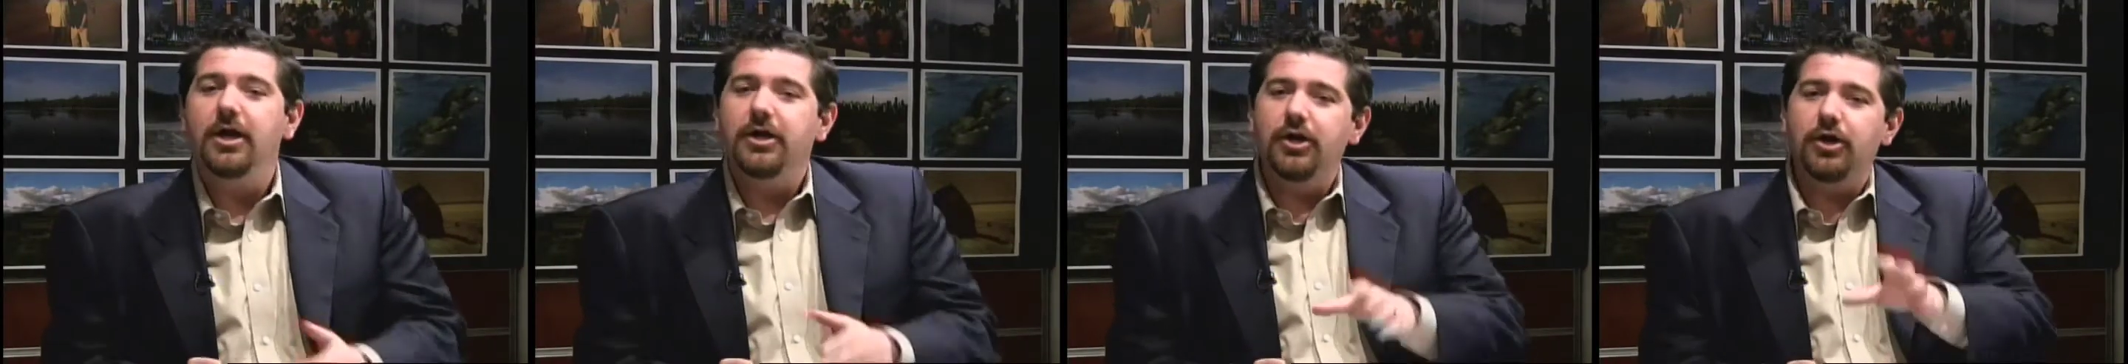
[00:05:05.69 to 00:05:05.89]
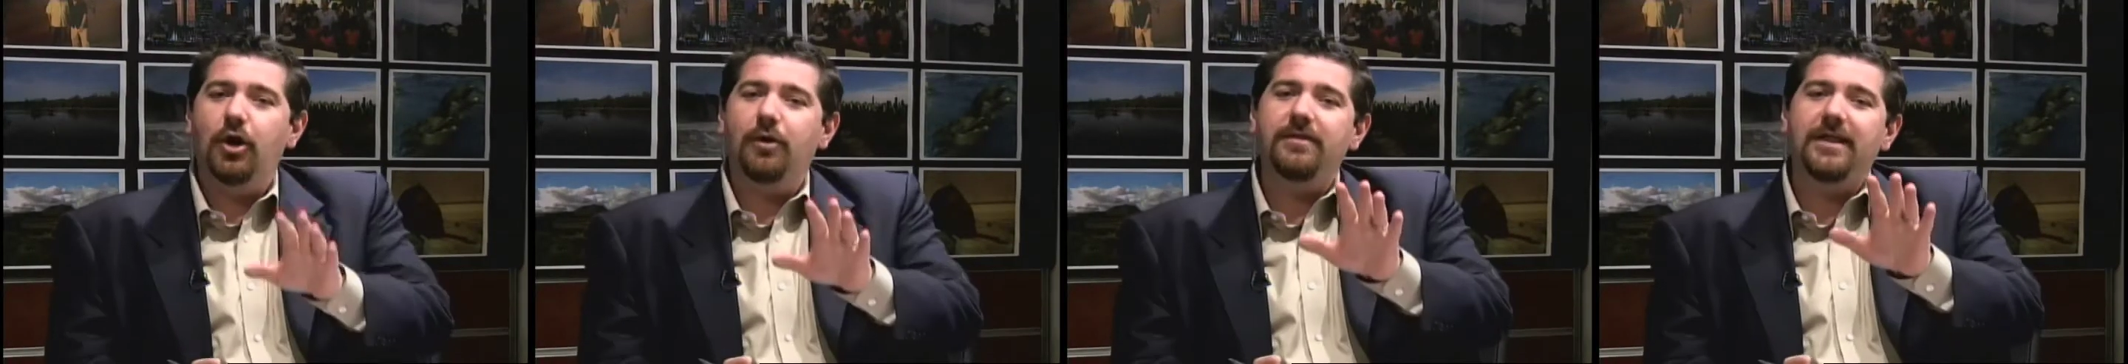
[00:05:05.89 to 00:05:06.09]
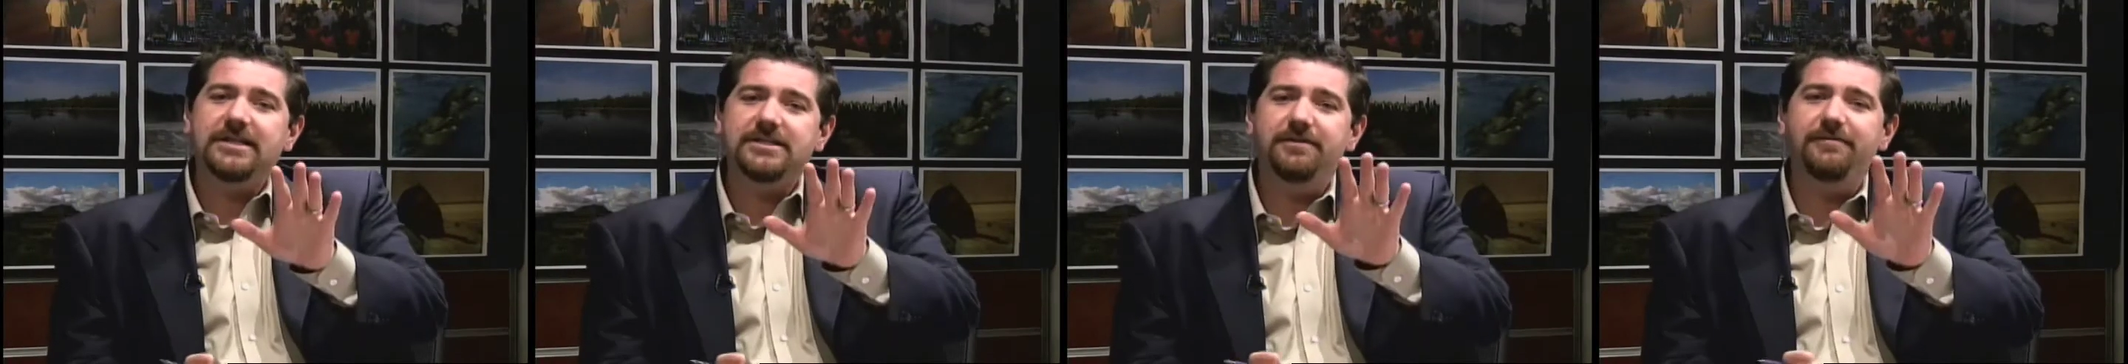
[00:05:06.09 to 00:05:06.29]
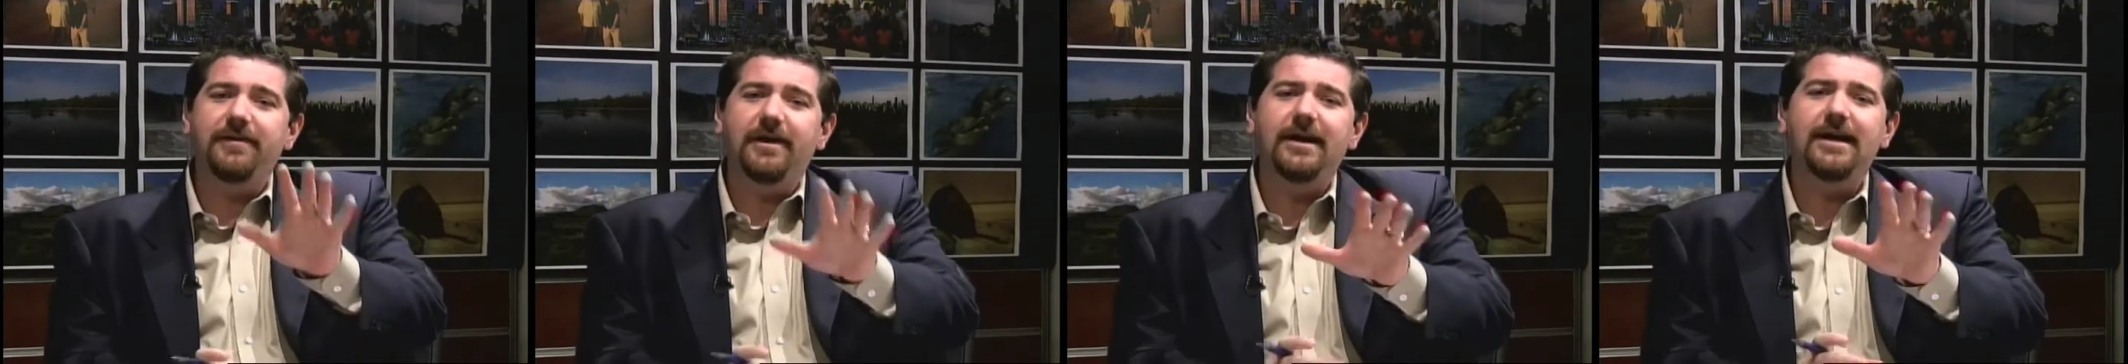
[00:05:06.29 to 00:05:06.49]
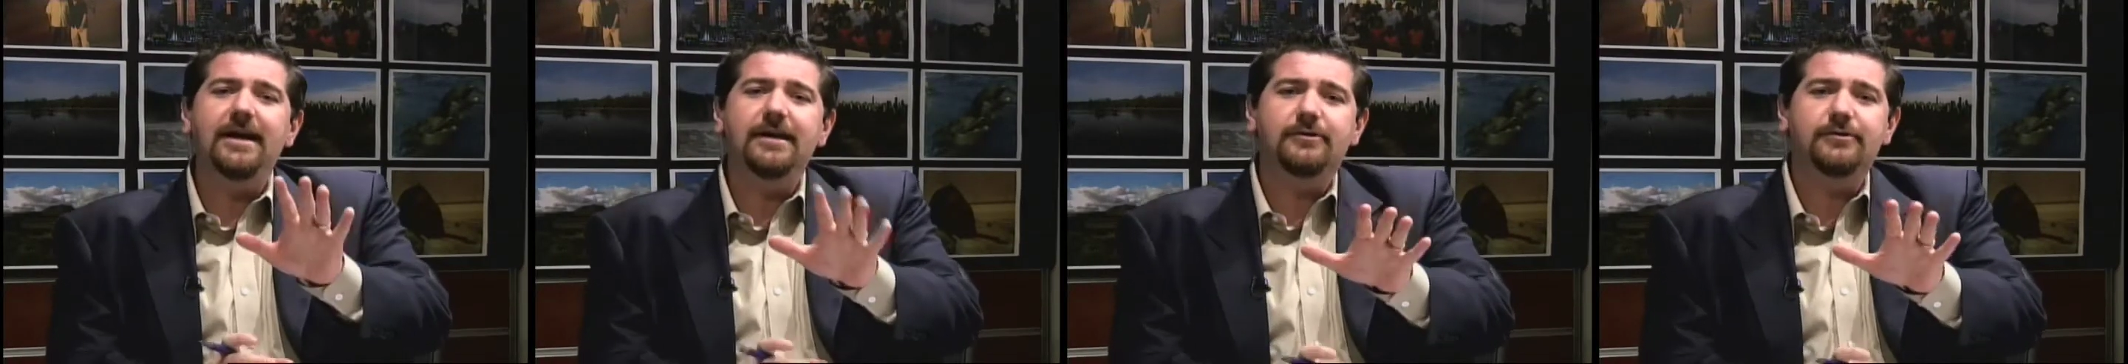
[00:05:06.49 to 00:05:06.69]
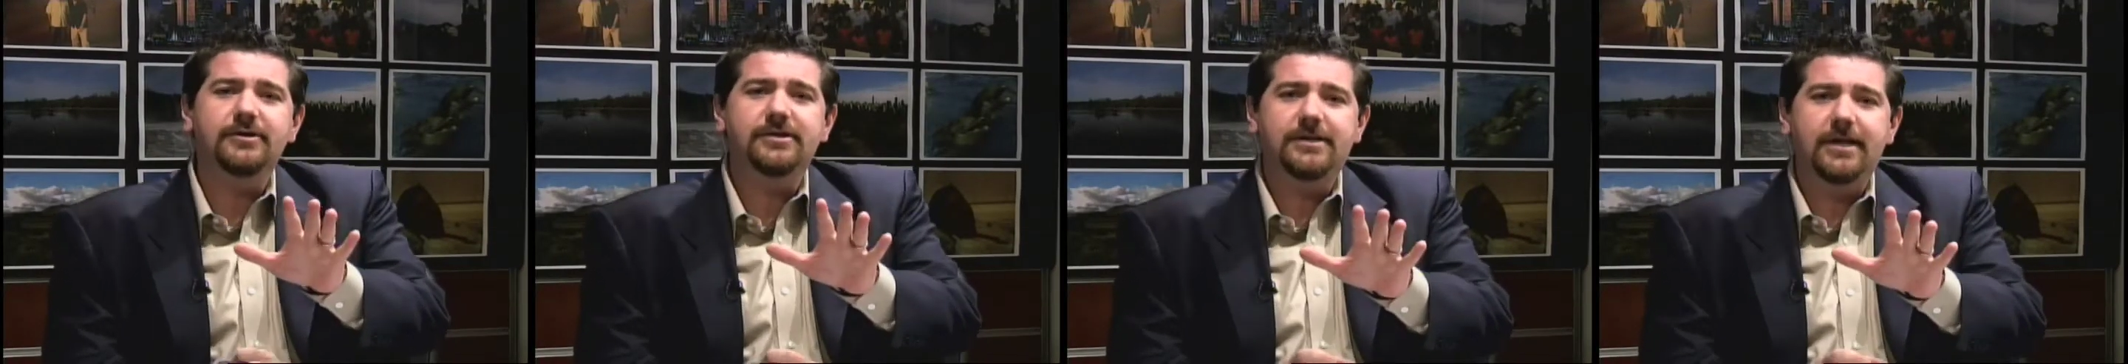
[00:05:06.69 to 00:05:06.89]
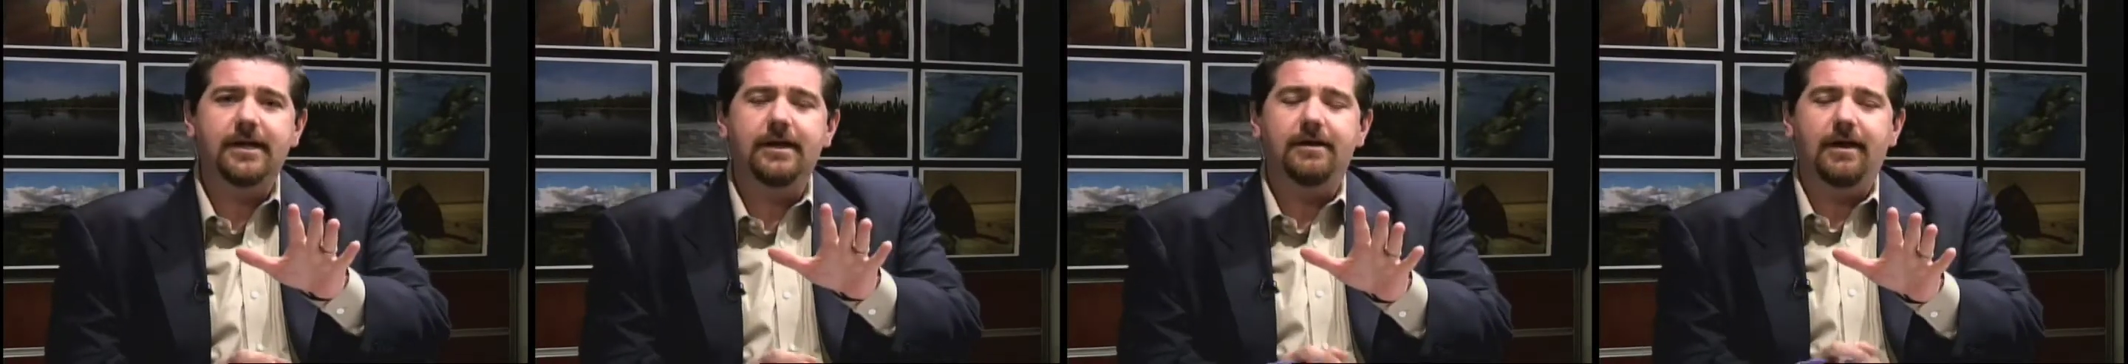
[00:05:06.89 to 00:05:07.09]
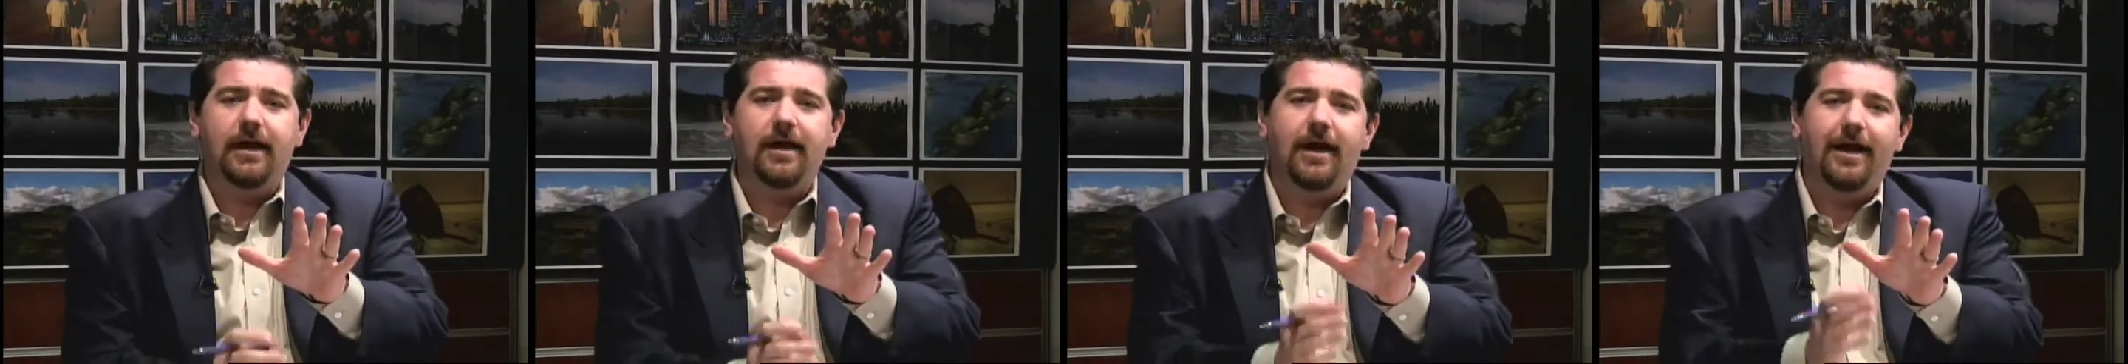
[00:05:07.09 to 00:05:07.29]
Yeah. You know, that's a very
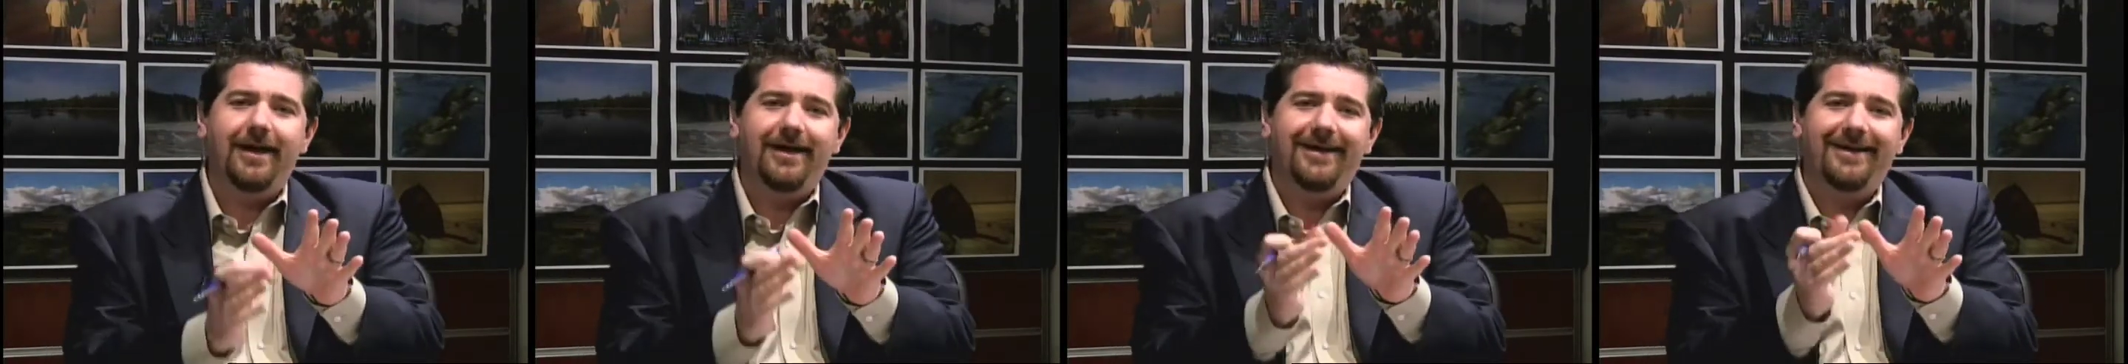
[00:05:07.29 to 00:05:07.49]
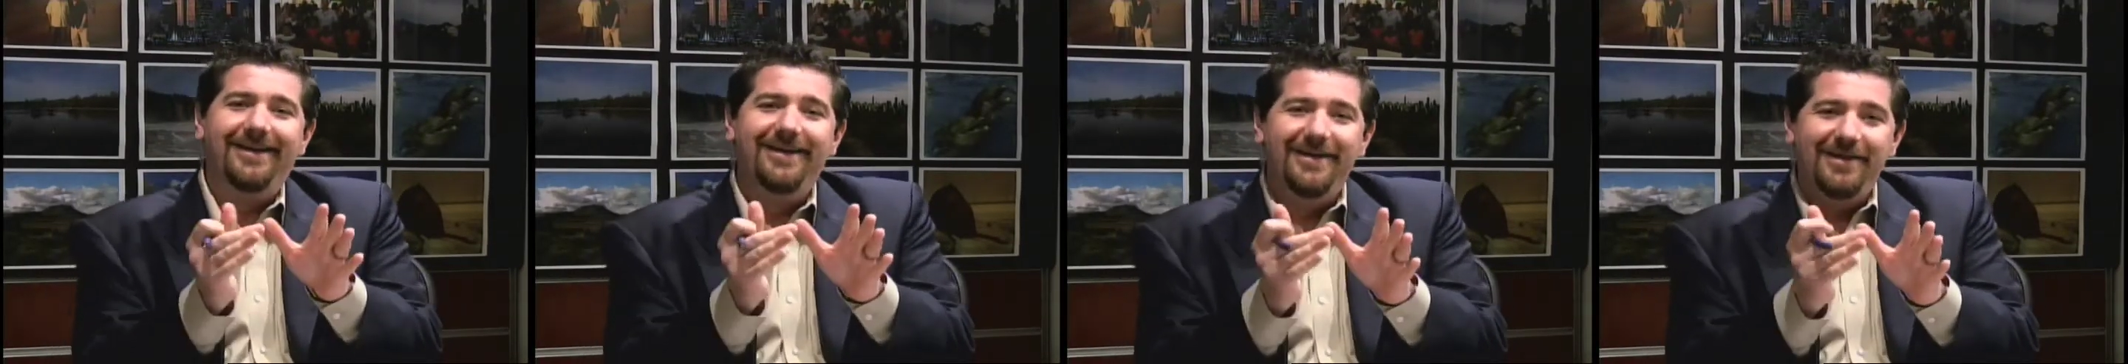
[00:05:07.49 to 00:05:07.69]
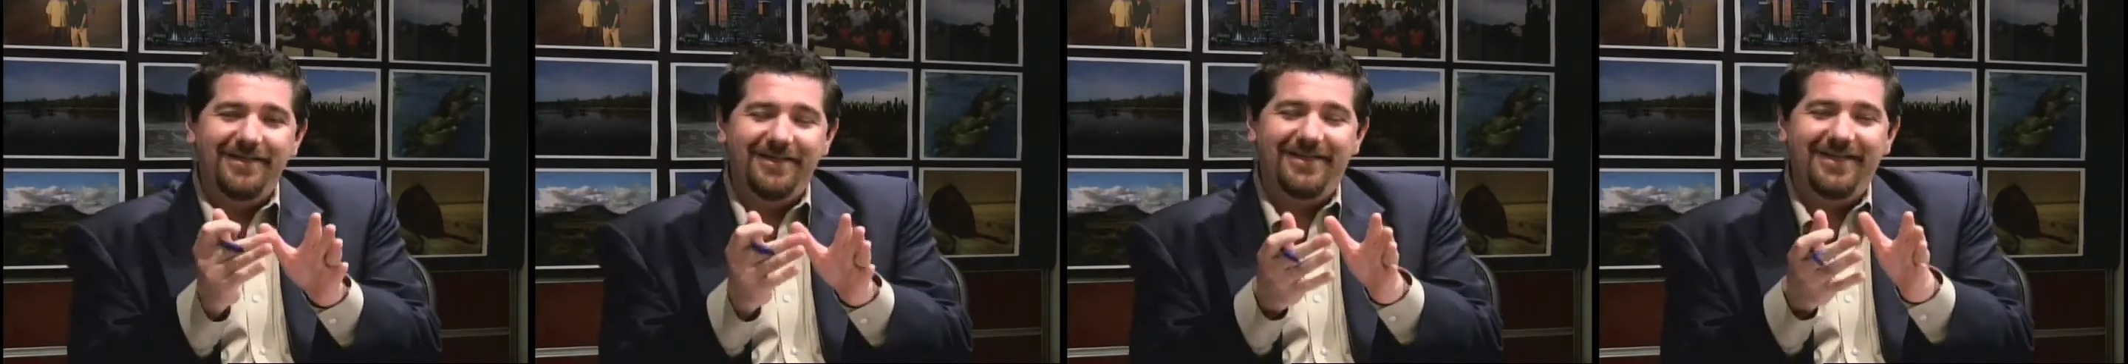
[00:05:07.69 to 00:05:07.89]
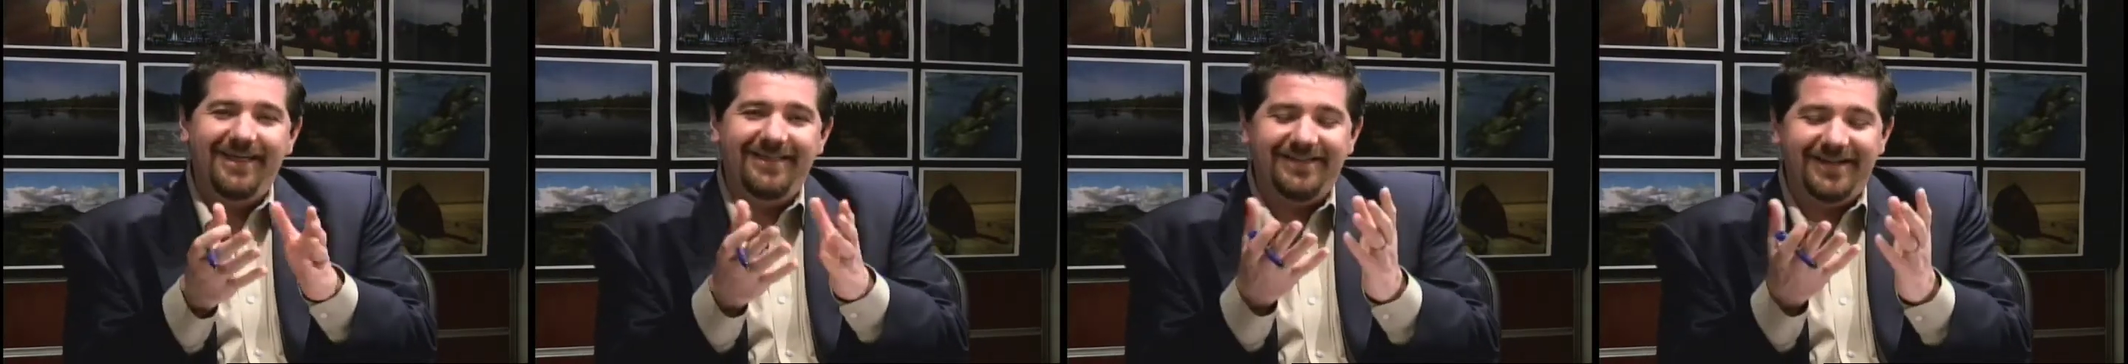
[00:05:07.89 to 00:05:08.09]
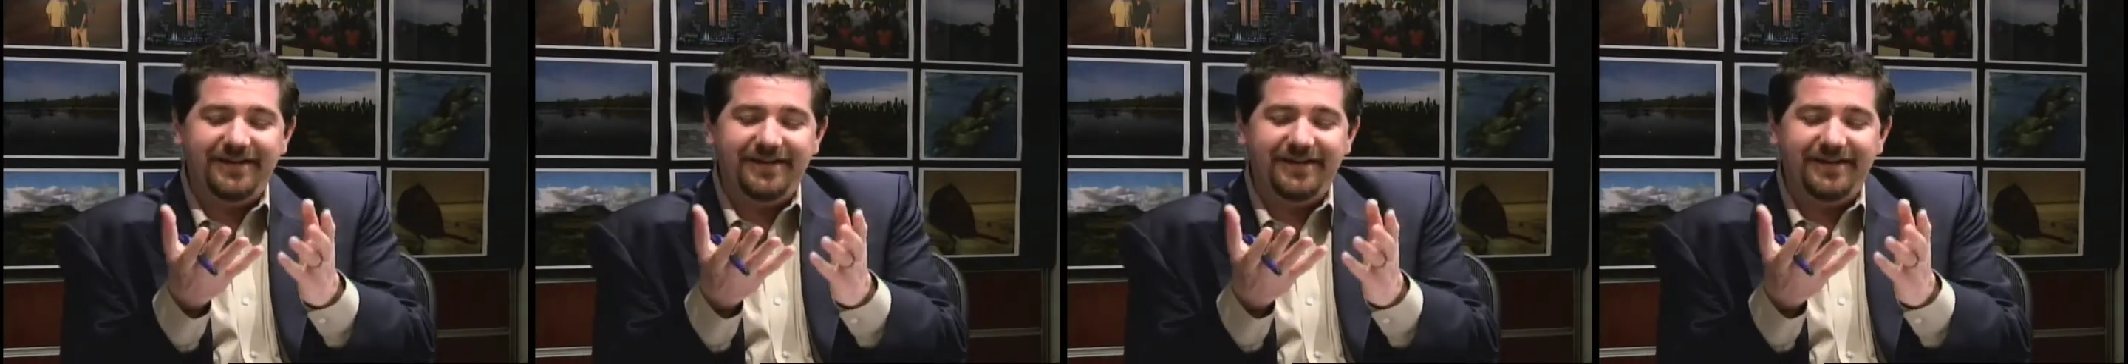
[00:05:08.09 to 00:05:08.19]
interesting. Uh, it's